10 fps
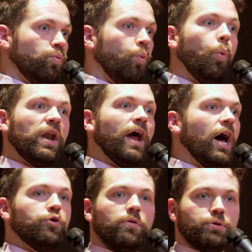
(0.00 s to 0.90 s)

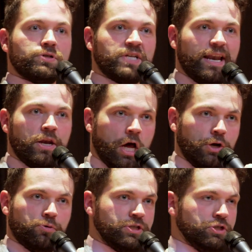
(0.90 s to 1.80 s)
100%
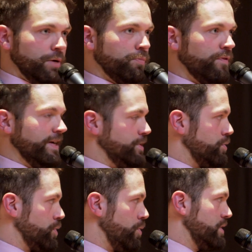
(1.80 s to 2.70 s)
non Christian
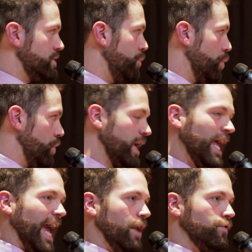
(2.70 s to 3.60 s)
professors across the board.
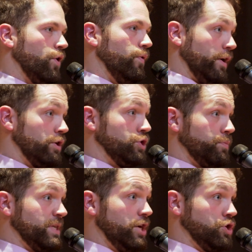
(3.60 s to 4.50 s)
And so their
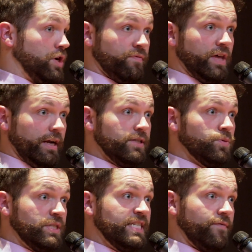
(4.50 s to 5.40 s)
interpretation of
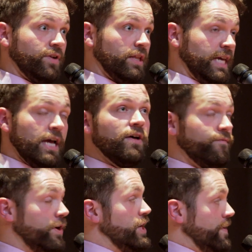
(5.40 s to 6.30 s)
things was definitely
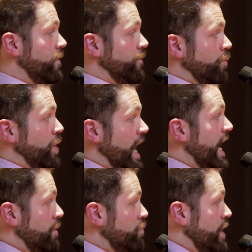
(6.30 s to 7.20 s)
very different from what
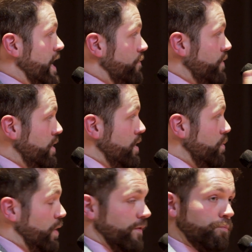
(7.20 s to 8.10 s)
I would have,
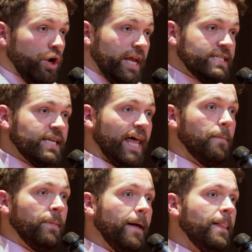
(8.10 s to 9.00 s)
would have put into
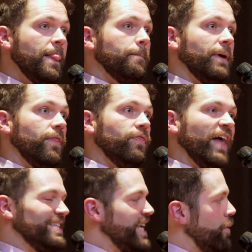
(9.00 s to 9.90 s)
that. But, but
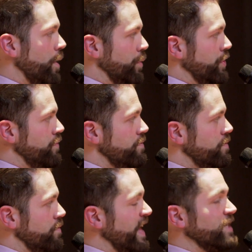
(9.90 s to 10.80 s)
that's how I would,
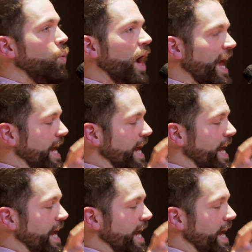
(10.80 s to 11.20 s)
that's why